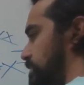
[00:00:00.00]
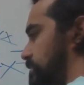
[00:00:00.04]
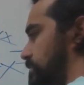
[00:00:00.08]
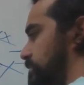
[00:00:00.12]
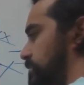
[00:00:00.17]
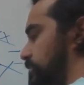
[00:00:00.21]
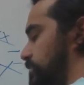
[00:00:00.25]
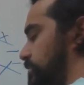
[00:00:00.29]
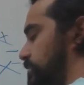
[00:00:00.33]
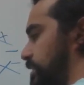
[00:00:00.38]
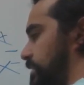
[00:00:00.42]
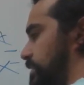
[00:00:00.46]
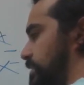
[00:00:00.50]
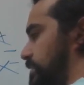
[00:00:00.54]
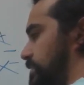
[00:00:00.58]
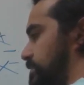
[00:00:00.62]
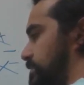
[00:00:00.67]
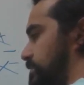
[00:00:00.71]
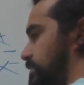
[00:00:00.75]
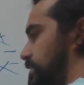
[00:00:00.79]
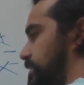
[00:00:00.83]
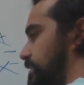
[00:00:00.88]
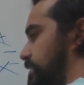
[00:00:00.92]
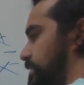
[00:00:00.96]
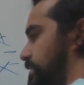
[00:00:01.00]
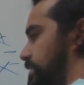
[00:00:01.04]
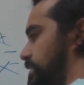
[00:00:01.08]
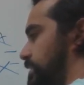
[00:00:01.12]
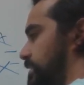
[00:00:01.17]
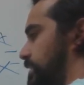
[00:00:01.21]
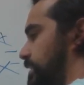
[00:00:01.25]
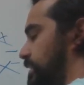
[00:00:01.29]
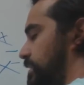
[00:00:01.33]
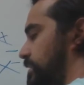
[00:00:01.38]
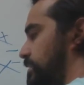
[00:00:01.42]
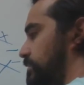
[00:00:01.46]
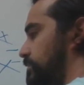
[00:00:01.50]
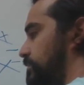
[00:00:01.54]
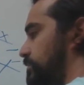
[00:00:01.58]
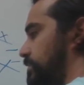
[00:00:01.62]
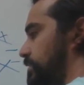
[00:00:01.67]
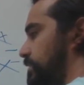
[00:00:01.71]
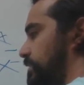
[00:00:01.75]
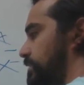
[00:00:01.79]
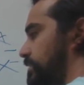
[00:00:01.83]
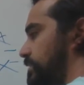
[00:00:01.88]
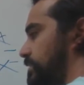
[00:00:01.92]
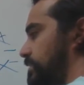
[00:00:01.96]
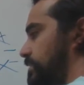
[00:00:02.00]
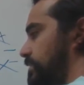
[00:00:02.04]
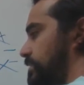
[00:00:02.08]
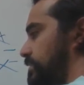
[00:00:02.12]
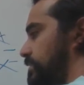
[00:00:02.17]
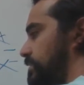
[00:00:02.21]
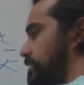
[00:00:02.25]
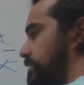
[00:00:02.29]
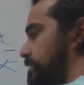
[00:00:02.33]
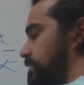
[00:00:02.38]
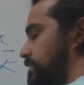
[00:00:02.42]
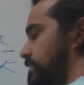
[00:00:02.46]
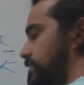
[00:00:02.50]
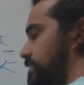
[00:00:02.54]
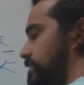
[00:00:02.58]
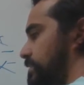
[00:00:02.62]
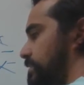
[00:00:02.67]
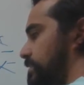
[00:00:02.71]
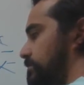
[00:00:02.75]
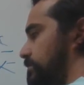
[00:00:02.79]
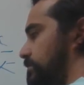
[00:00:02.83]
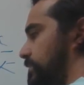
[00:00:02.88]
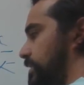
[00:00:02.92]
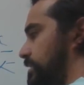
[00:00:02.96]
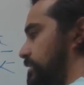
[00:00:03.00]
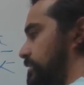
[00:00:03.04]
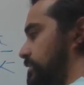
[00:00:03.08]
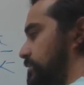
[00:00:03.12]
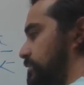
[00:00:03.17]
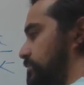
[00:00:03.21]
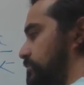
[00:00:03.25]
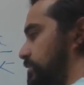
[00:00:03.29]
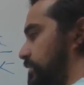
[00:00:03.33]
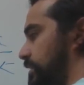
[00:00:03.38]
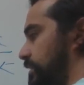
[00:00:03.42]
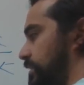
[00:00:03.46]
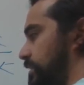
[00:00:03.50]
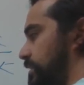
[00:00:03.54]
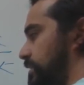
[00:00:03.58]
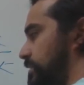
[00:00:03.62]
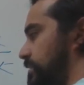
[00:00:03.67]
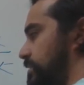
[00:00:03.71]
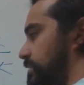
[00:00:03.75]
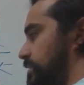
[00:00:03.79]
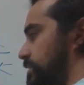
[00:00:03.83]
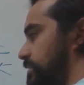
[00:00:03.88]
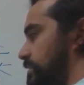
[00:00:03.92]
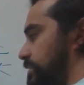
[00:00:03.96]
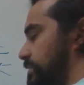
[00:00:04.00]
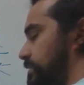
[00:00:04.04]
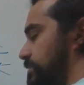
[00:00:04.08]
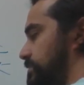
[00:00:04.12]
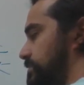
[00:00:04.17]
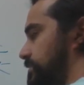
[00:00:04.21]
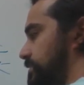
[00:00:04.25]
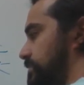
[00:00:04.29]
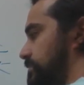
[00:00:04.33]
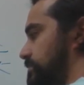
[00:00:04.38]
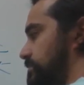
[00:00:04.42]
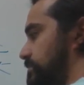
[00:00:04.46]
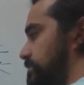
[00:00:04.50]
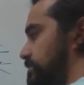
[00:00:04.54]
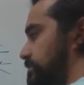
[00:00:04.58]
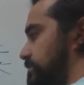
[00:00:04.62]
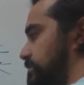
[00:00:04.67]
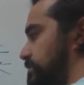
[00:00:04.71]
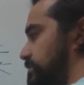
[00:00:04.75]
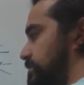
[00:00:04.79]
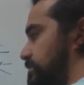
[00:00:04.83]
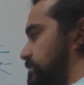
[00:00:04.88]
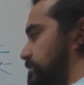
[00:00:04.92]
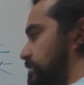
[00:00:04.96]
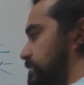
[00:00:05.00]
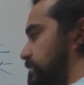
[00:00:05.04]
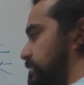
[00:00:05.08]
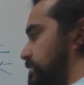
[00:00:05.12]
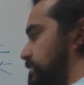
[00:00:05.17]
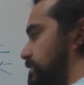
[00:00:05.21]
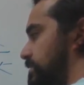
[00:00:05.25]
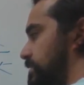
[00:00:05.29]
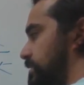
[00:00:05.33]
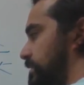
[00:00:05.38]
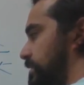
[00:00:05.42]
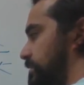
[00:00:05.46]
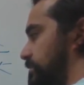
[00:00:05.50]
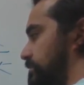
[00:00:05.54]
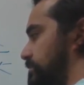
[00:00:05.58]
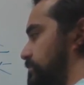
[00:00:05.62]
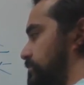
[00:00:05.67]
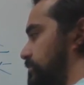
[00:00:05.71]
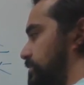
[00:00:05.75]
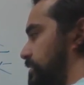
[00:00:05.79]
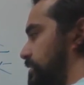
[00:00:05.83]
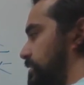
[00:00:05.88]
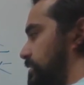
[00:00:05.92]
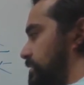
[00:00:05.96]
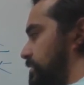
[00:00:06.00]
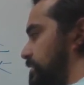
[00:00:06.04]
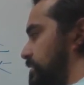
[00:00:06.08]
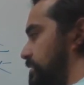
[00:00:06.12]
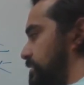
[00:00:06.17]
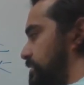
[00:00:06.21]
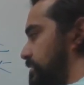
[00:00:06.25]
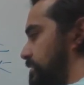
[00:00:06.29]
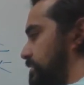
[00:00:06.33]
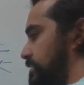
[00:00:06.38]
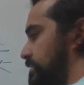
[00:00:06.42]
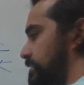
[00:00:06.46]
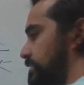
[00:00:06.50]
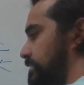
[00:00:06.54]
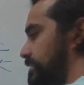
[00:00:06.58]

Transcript: So we have negative 1 minus 28 gives you negative 29.